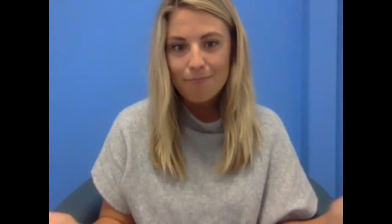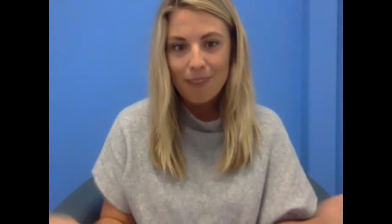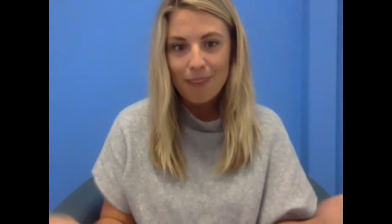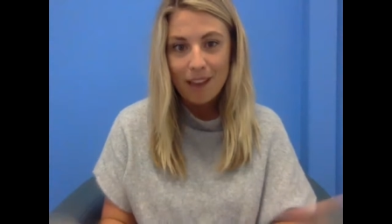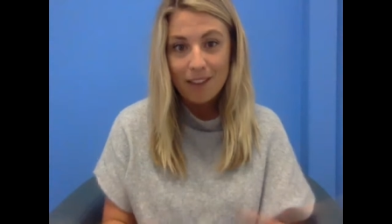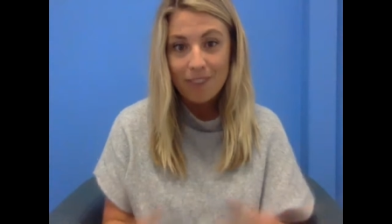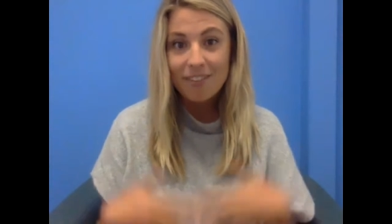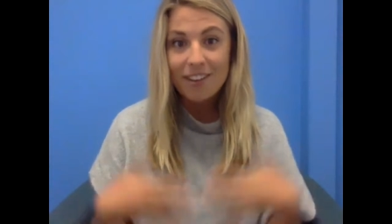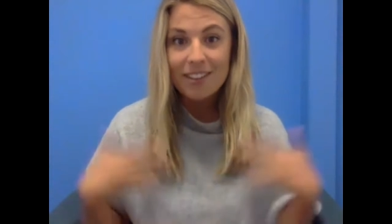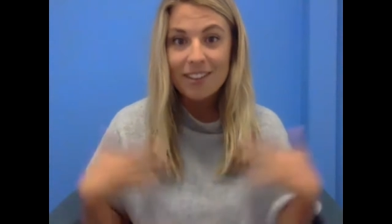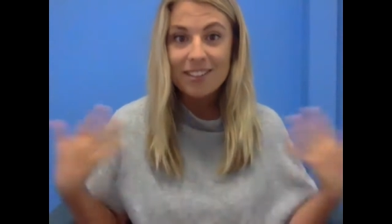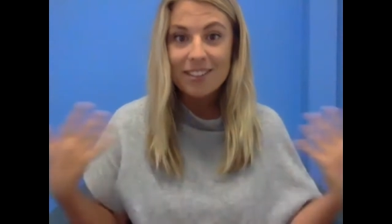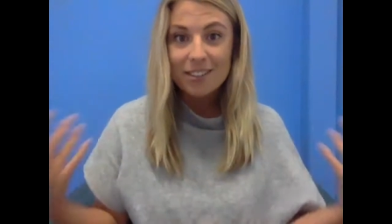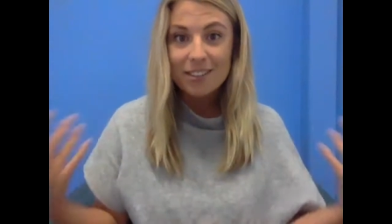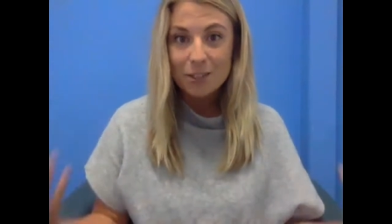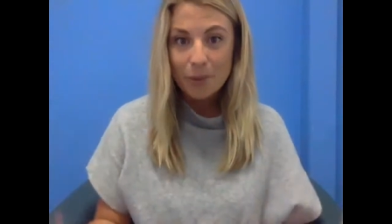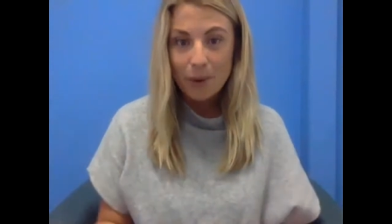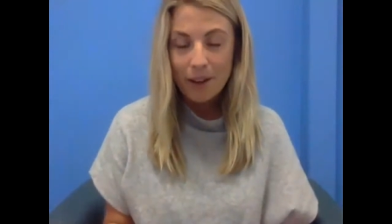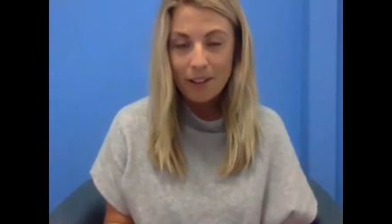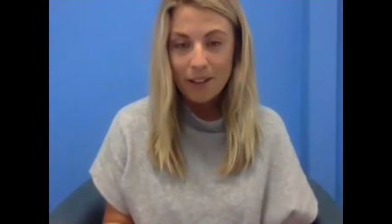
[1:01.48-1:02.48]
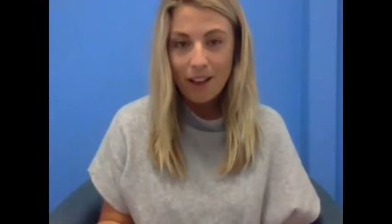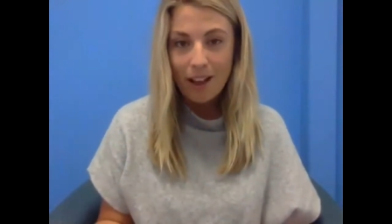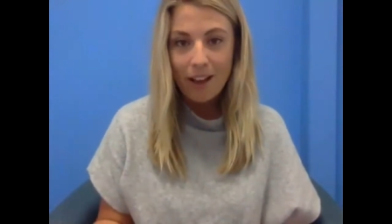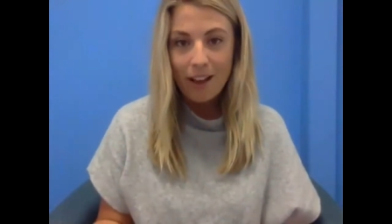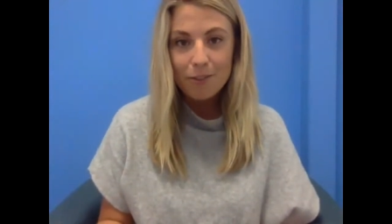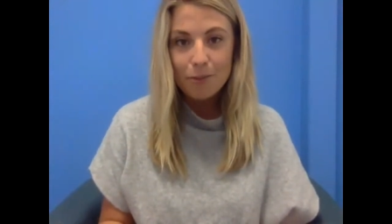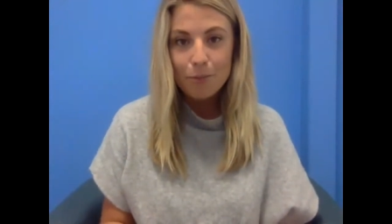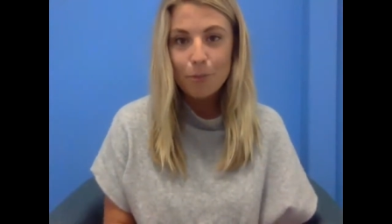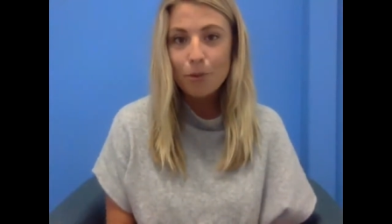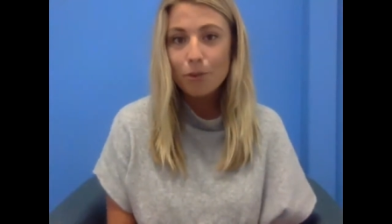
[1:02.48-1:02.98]
manifest into our
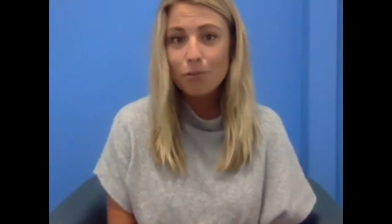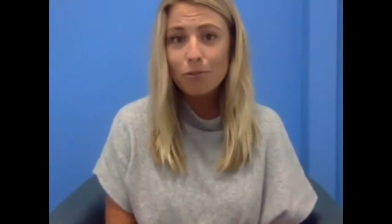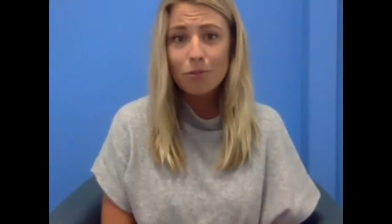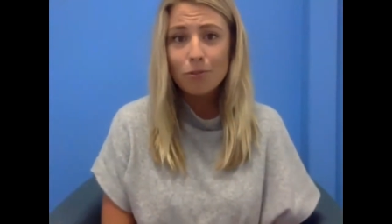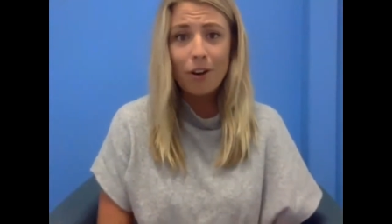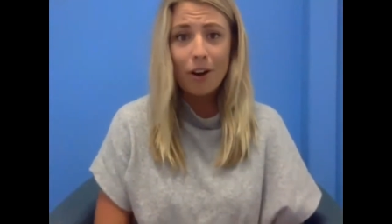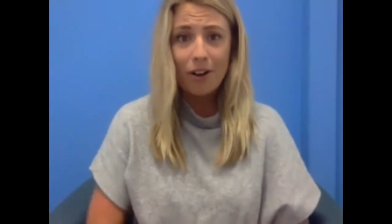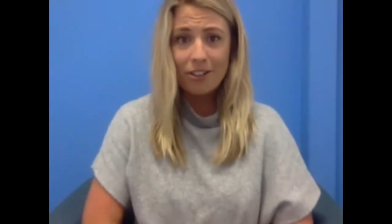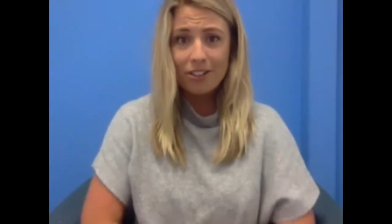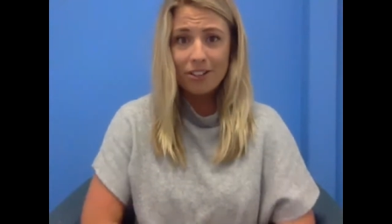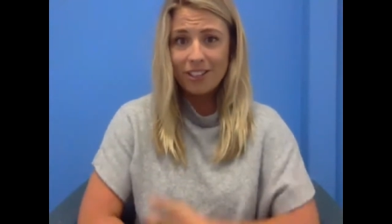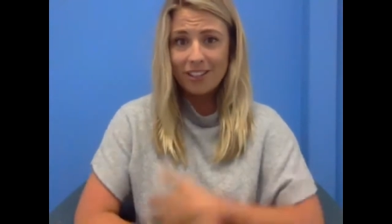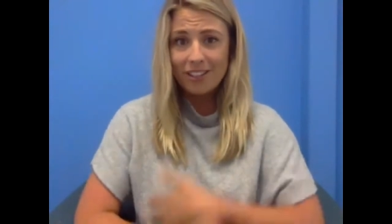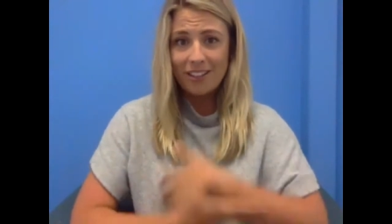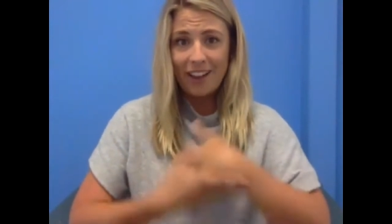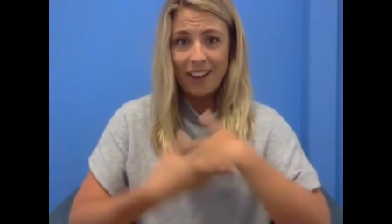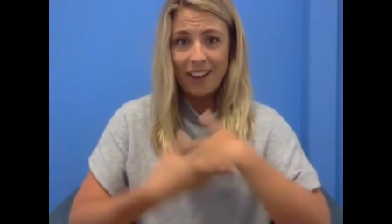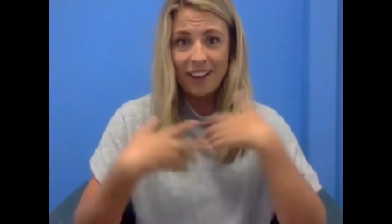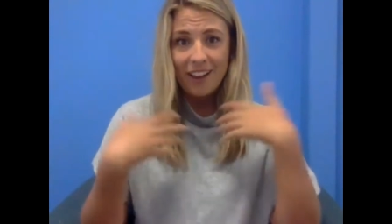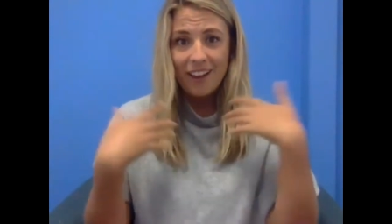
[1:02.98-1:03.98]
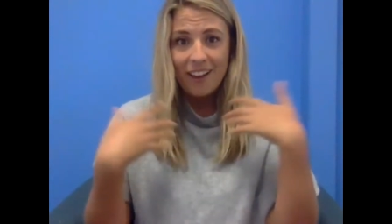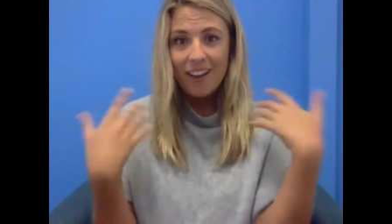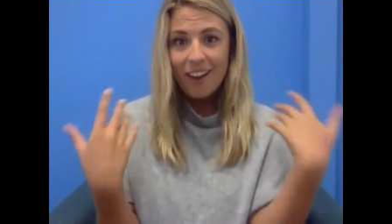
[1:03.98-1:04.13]
lives beautiful nourishing like